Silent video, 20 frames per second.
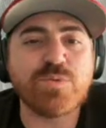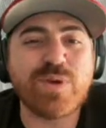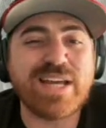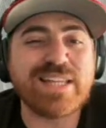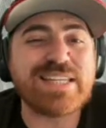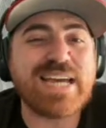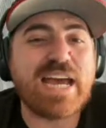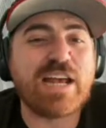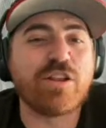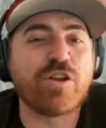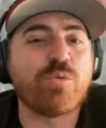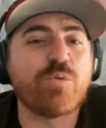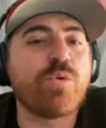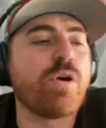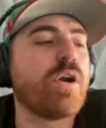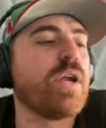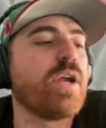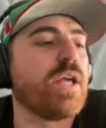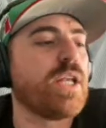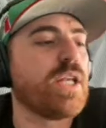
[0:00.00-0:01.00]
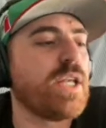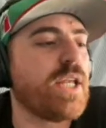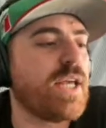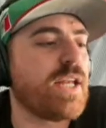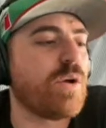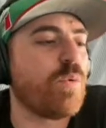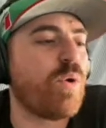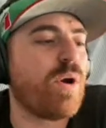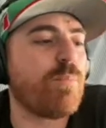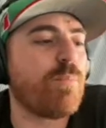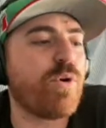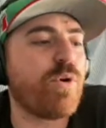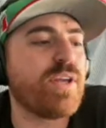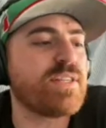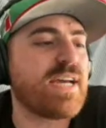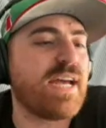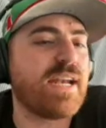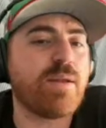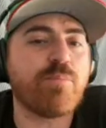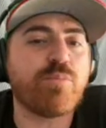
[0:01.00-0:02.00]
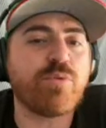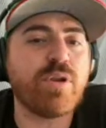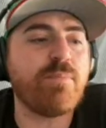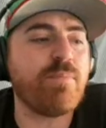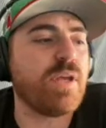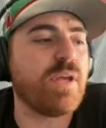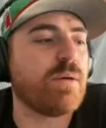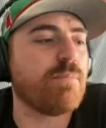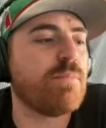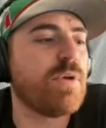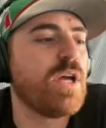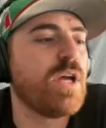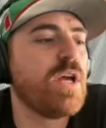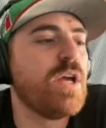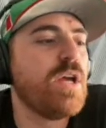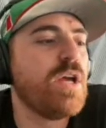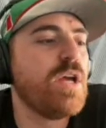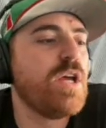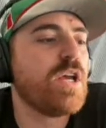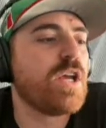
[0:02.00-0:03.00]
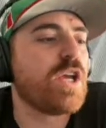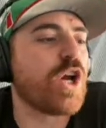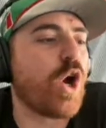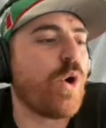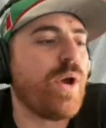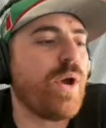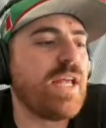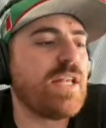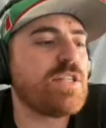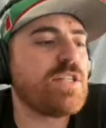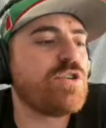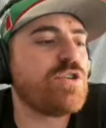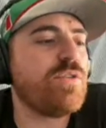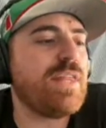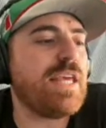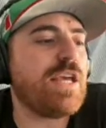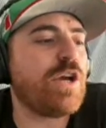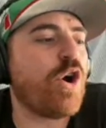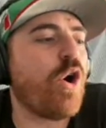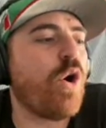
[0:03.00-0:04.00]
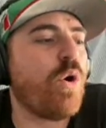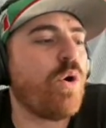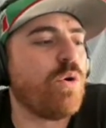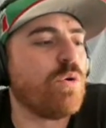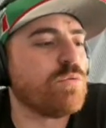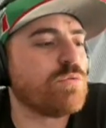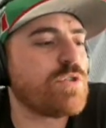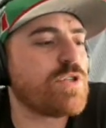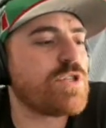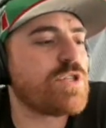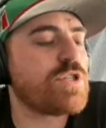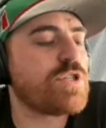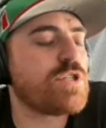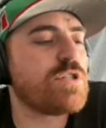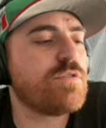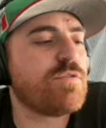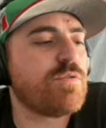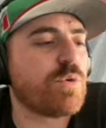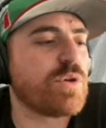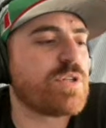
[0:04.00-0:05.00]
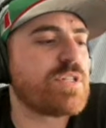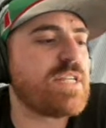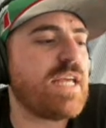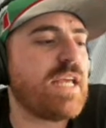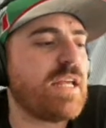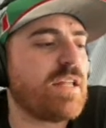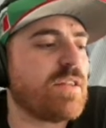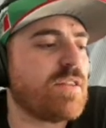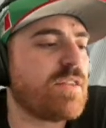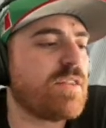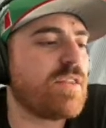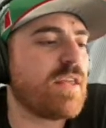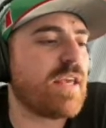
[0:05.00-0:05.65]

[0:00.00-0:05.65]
We got Tyler Warren in a 1-point tight end premium Going to the Colts, 14th.